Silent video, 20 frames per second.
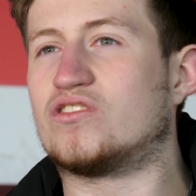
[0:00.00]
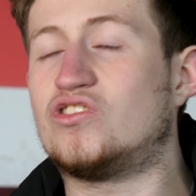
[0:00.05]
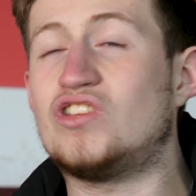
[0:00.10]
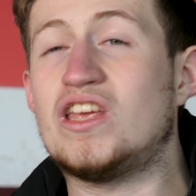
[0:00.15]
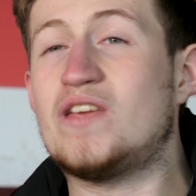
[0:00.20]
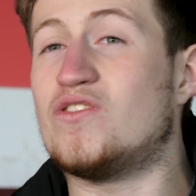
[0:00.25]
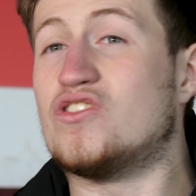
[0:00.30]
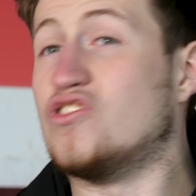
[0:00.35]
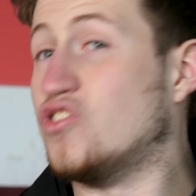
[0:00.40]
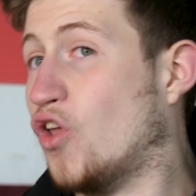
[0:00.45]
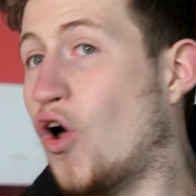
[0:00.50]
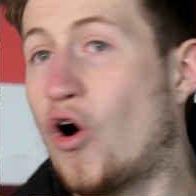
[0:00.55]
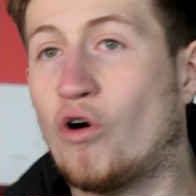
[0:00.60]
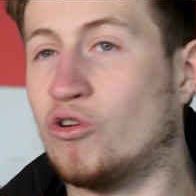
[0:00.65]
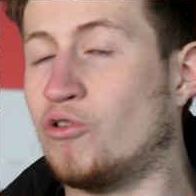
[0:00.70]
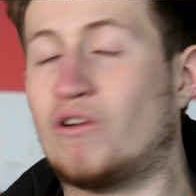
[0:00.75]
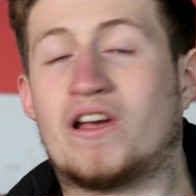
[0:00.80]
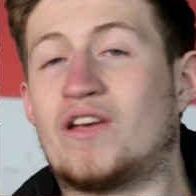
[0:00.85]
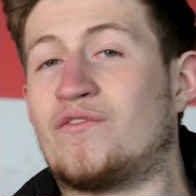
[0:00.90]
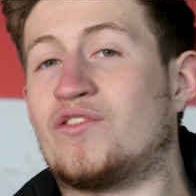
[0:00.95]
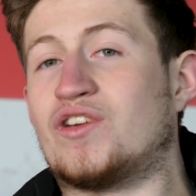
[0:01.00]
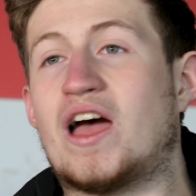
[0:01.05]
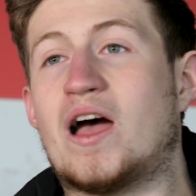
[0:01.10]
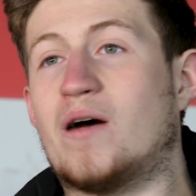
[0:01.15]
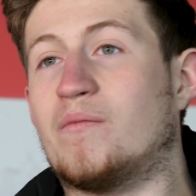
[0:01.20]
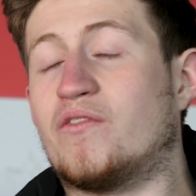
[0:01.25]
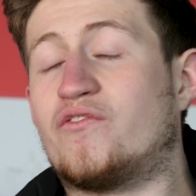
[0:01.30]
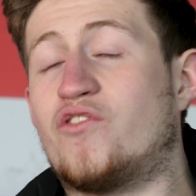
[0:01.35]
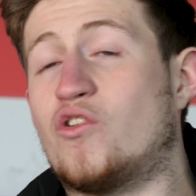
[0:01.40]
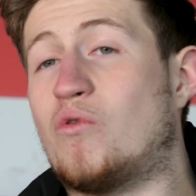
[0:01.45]
Does he even know who I even
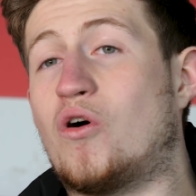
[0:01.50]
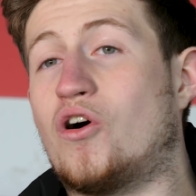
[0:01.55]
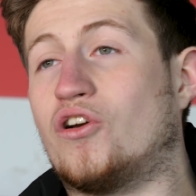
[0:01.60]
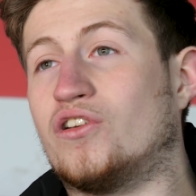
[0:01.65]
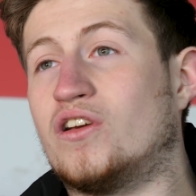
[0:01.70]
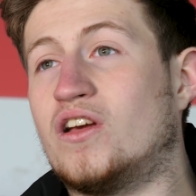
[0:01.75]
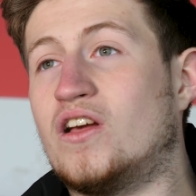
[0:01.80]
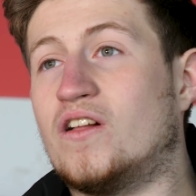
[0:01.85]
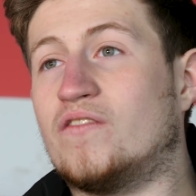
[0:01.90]
am, for one?